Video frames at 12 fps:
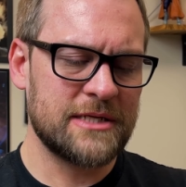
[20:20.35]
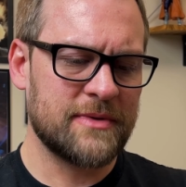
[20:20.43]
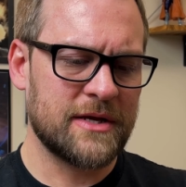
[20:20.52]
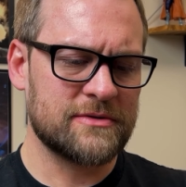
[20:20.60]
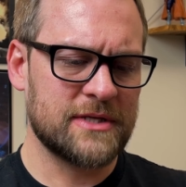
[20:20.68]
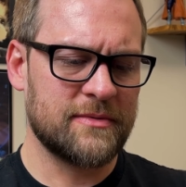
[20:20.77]
but
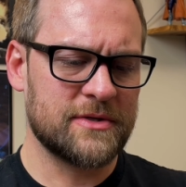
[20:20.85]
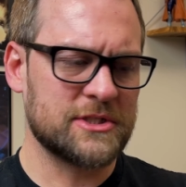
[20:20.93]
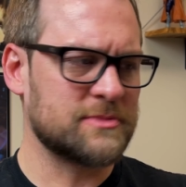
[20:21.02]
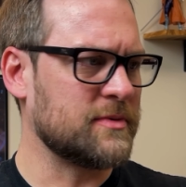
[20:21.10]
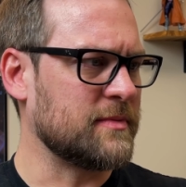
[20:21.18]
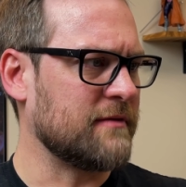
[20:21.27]
I was able to
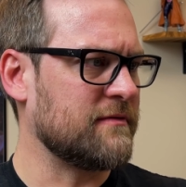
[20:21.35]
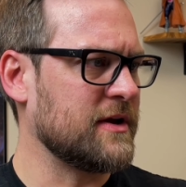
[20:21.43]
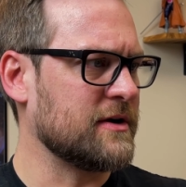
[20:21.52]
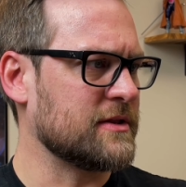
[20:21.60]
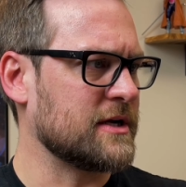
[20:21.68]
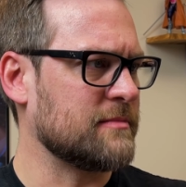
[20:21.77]
just put my
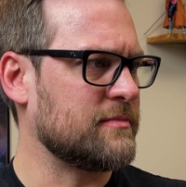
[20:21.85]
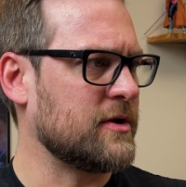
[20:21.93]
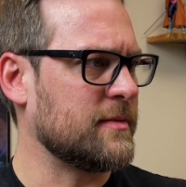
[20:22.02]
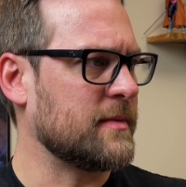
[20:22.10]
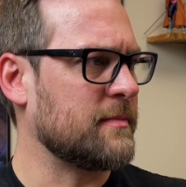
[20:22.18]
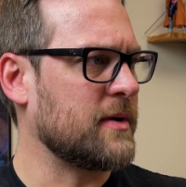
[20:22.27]
finger in there and
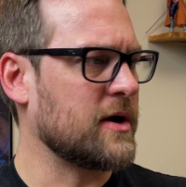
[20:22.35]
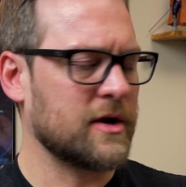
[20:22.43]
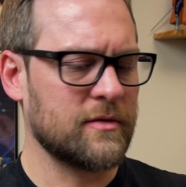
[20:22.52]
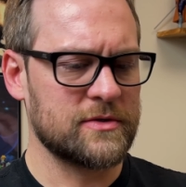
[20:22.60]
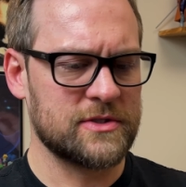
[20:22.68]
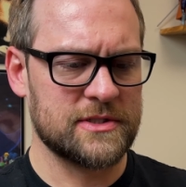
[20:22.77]
pull them
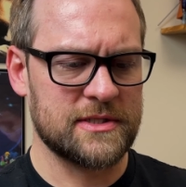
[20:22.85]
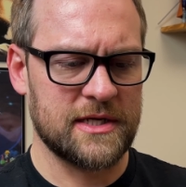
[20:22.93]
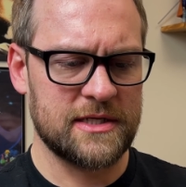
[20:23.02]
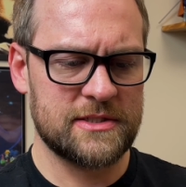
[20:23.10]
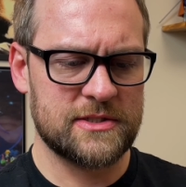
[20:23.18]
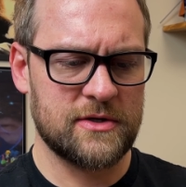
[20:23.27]
apart, which is nice.